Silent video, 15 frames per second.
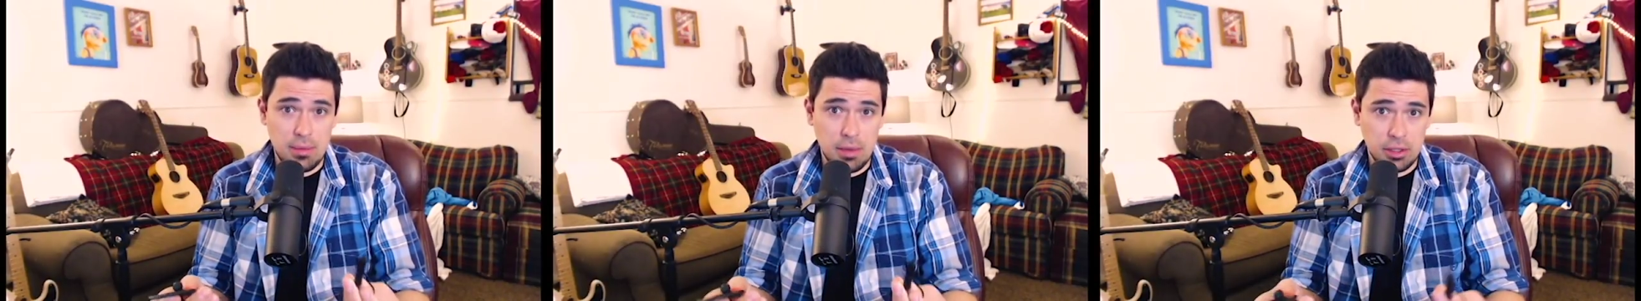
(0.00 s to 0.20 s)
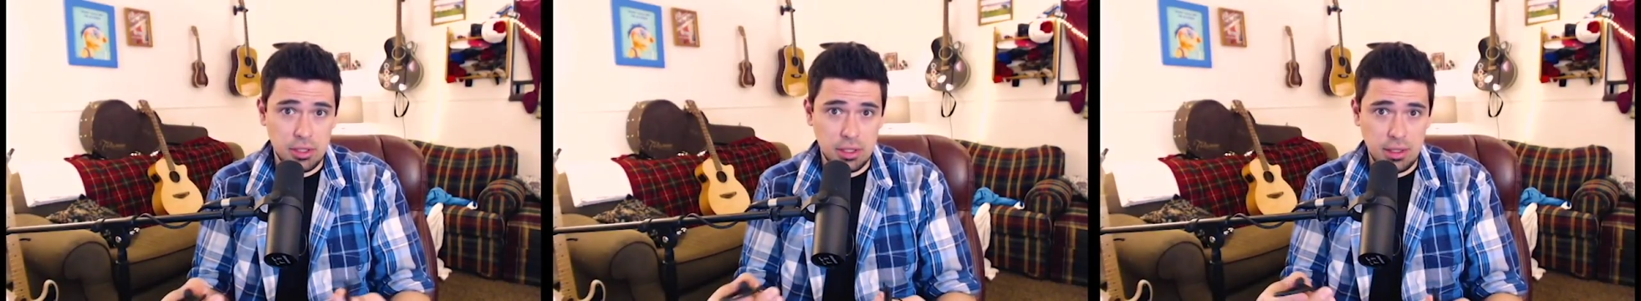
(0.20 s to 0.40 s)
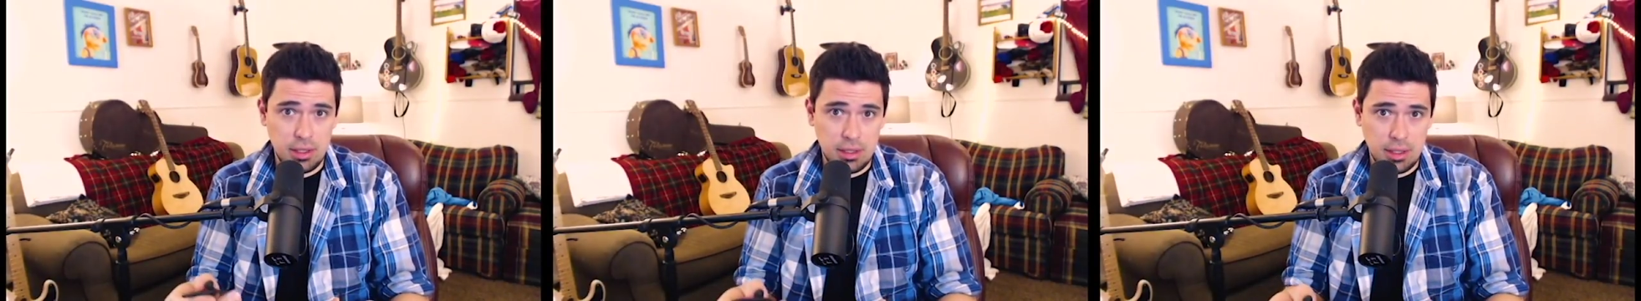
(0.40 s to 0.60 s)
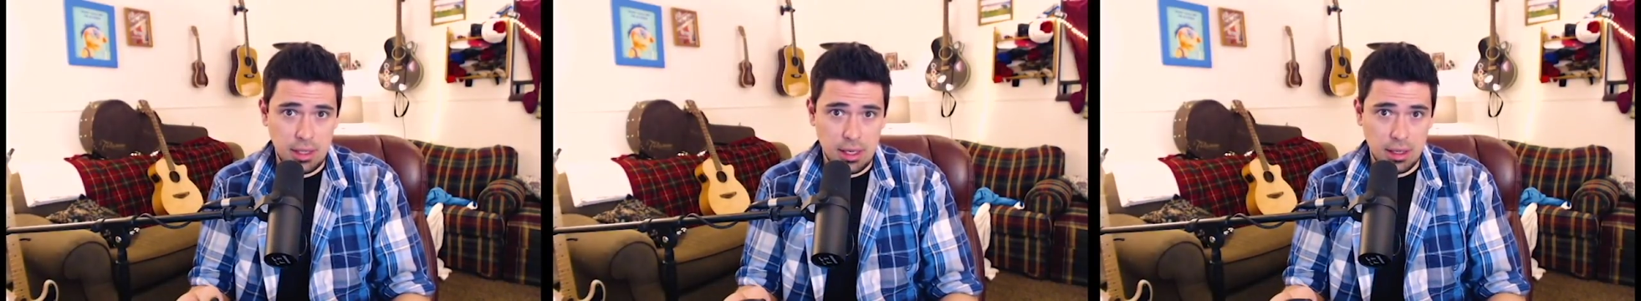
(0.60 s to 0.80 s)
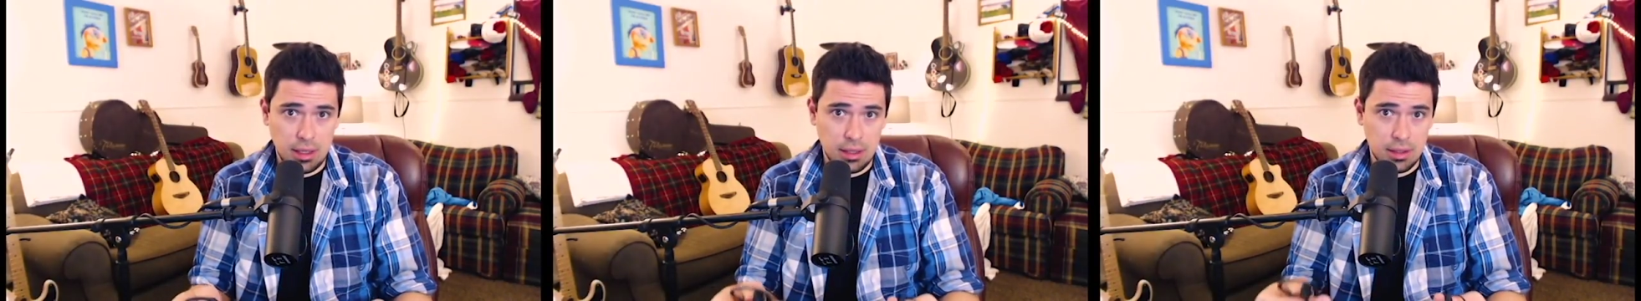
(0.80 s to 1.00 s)
much in these
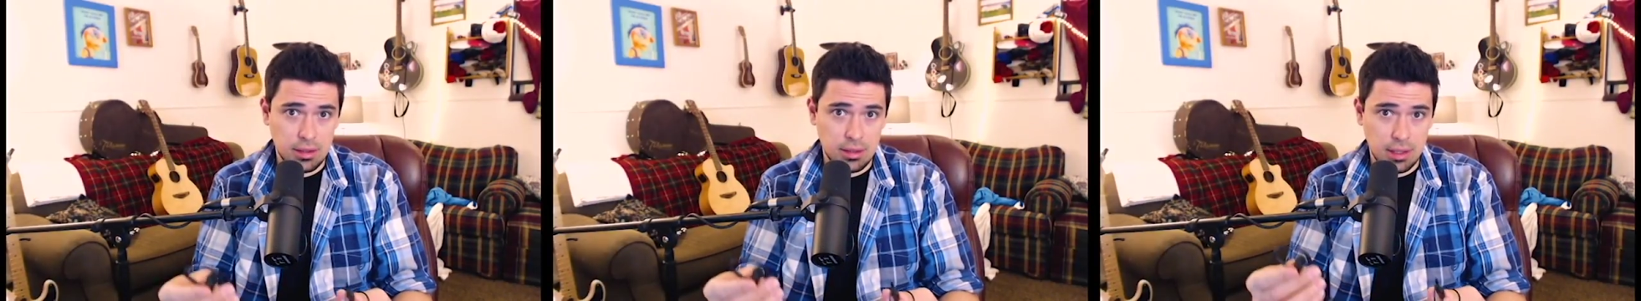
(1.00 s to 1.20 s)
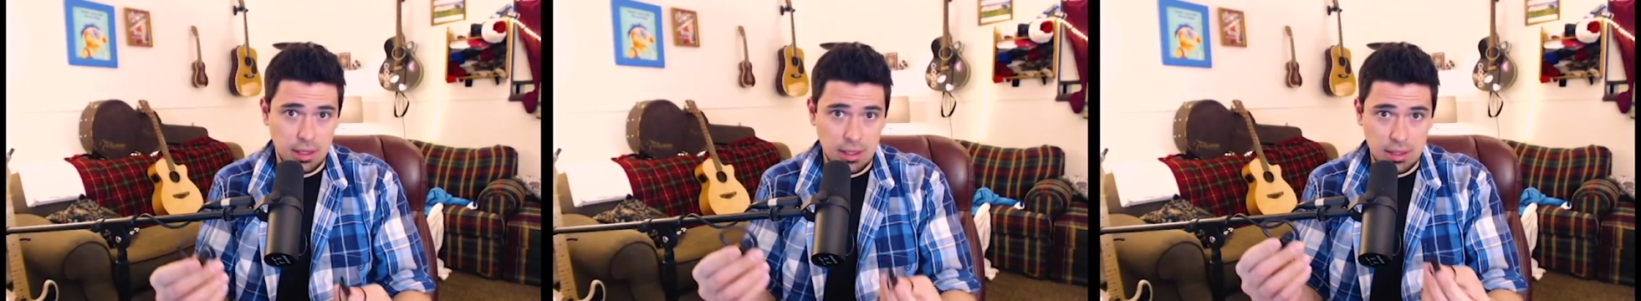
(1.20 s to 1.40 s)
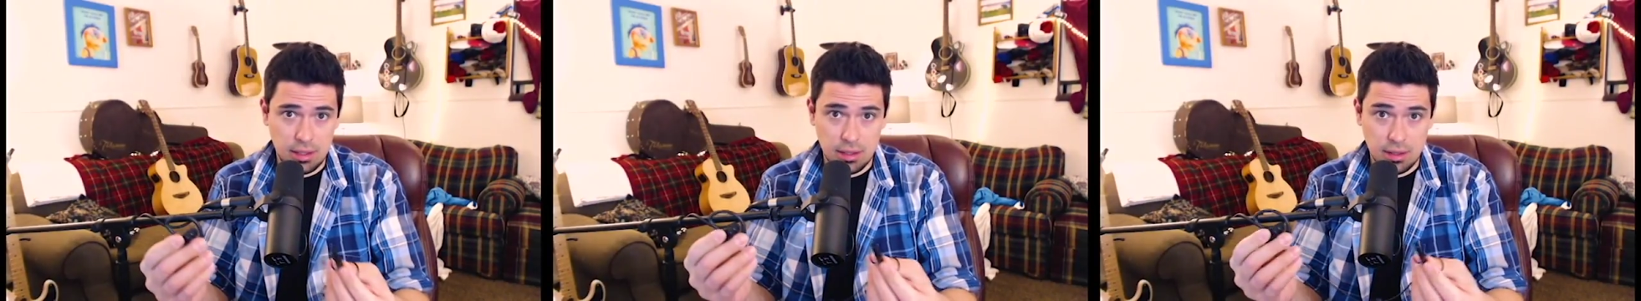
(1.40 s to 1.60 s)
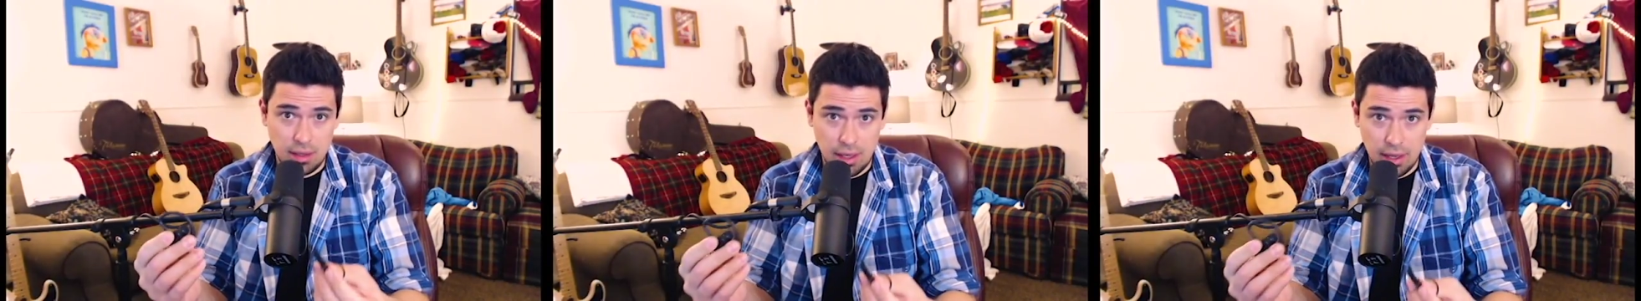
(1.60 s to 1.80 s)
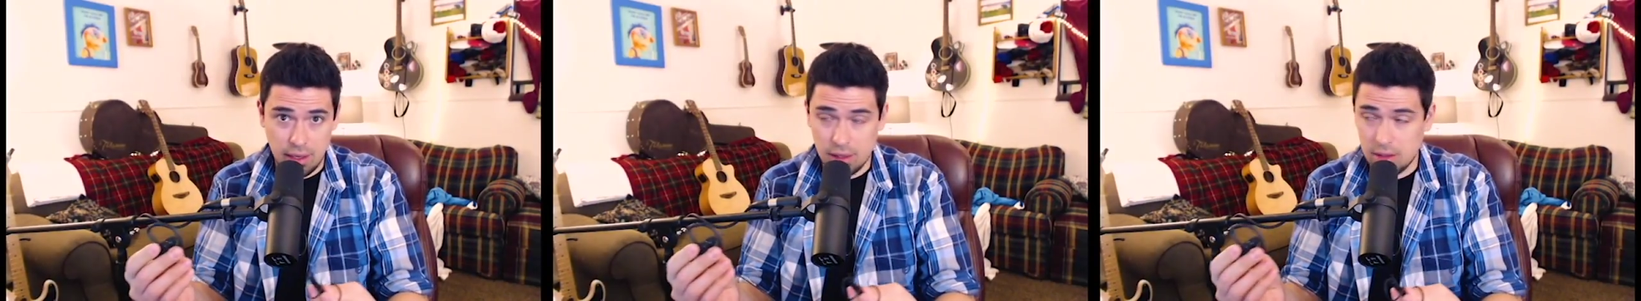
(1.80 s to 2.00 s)
yet because it is
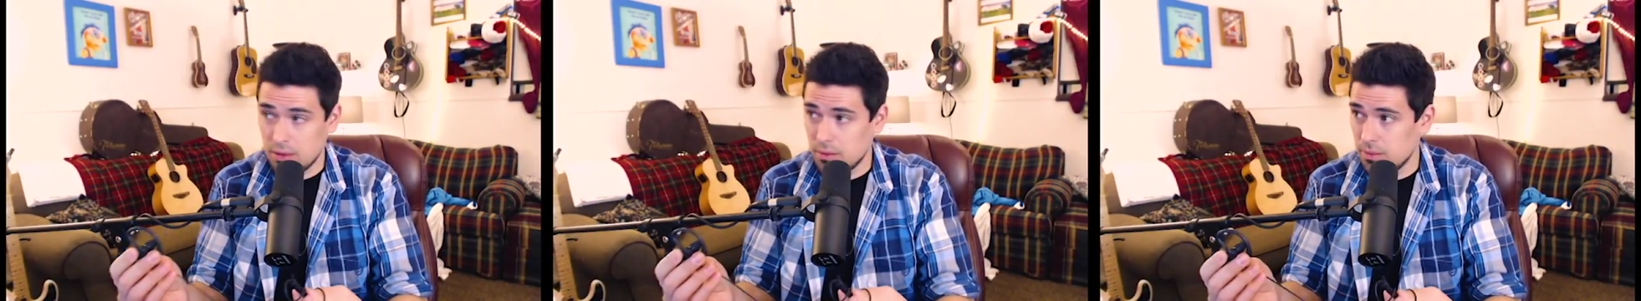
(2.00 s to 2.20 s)
like